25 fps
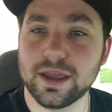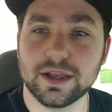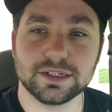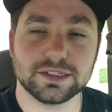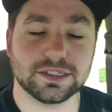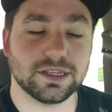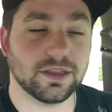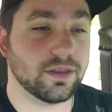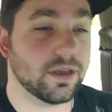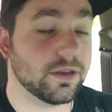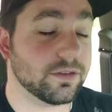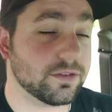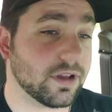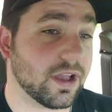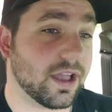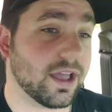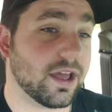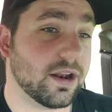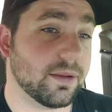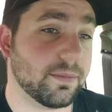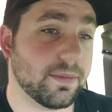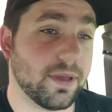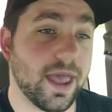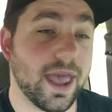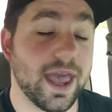So those are
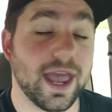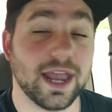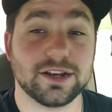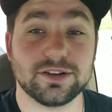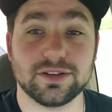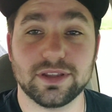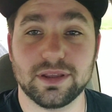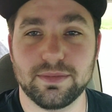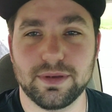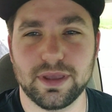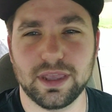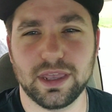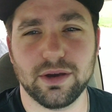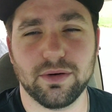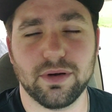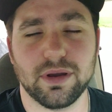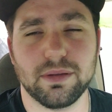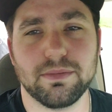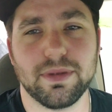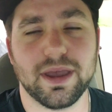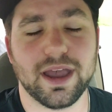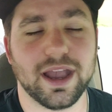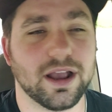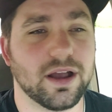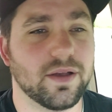going to actually be
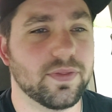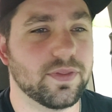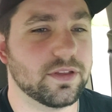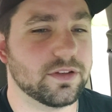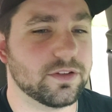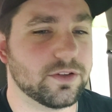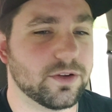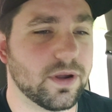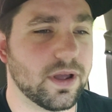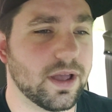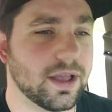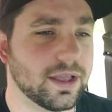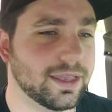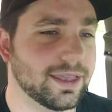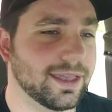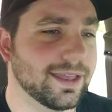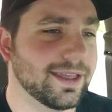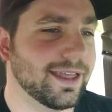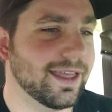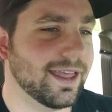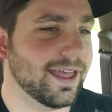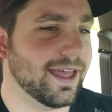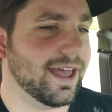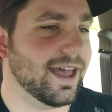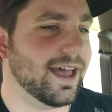going back on the truck.
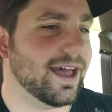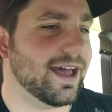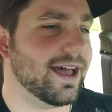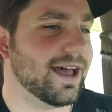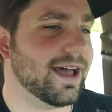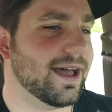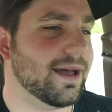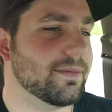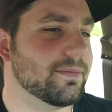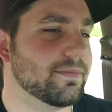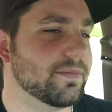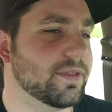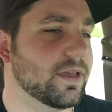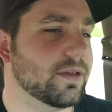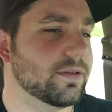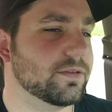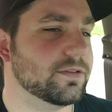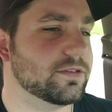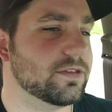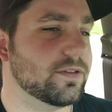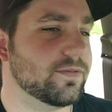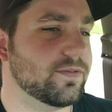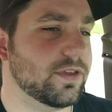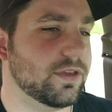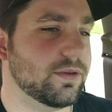
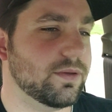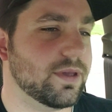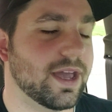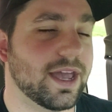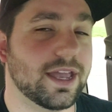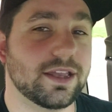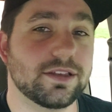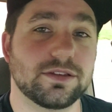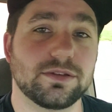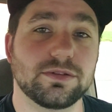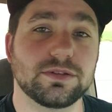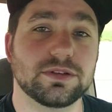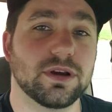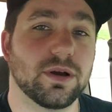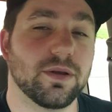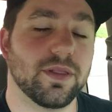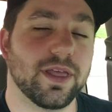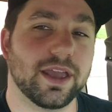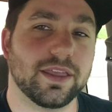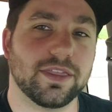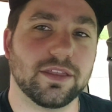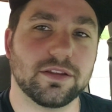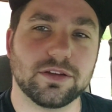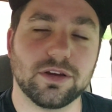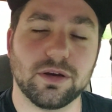Those of you guys who don't
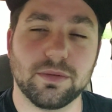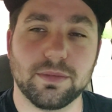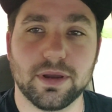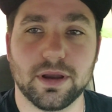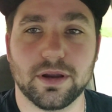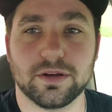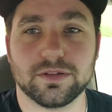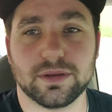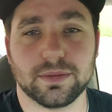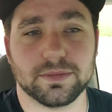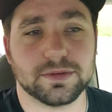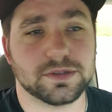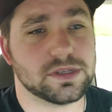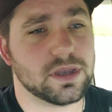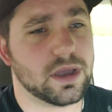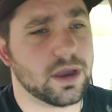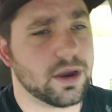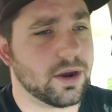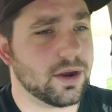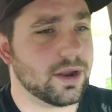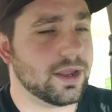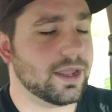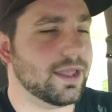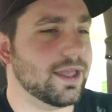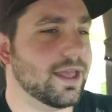like the tow mirrors, I'm
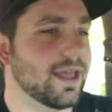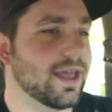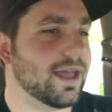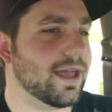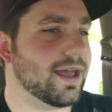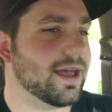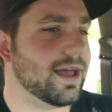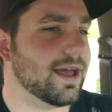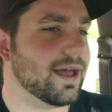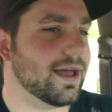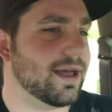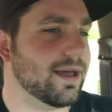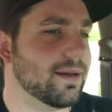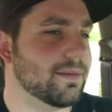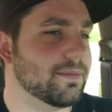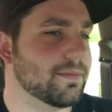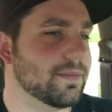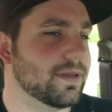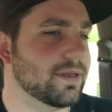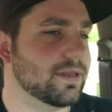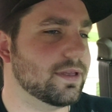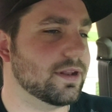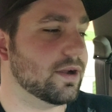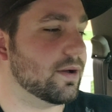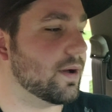sorry.
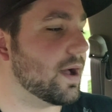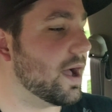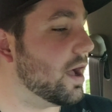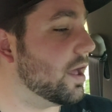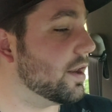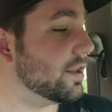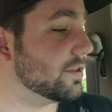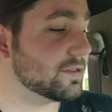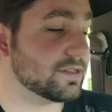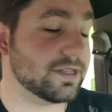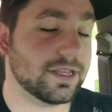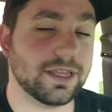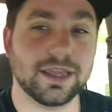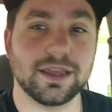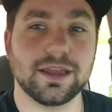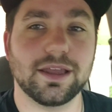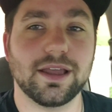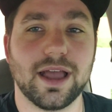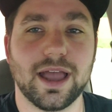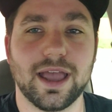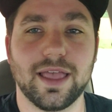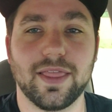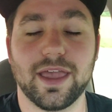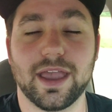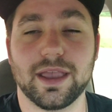Honestly,
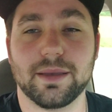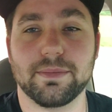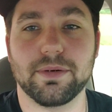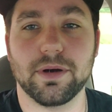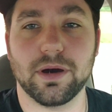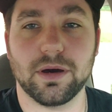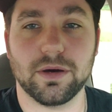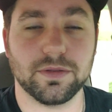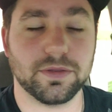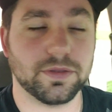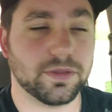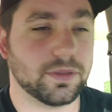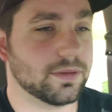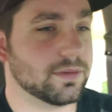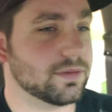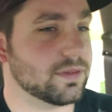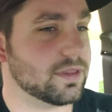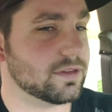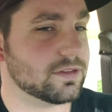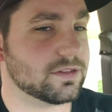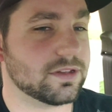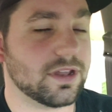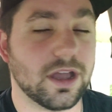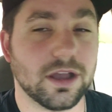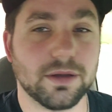I like both
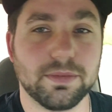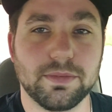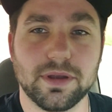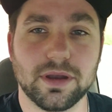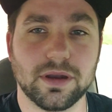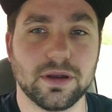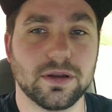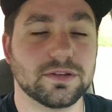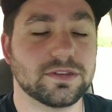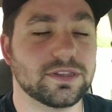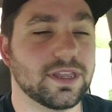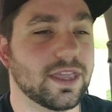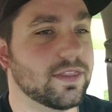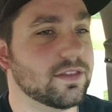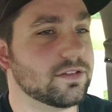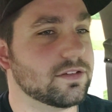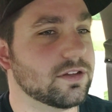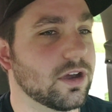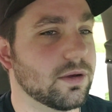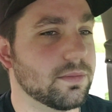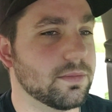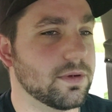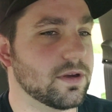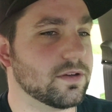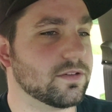the stock mirrors and the
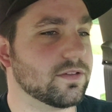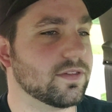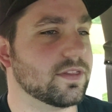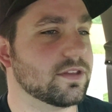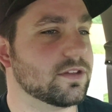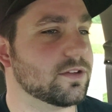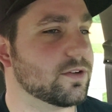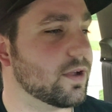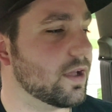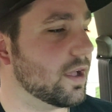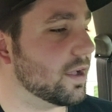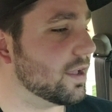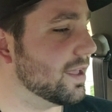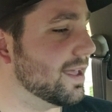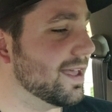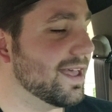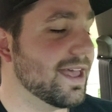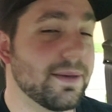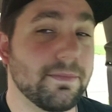tow mirrors on the truck.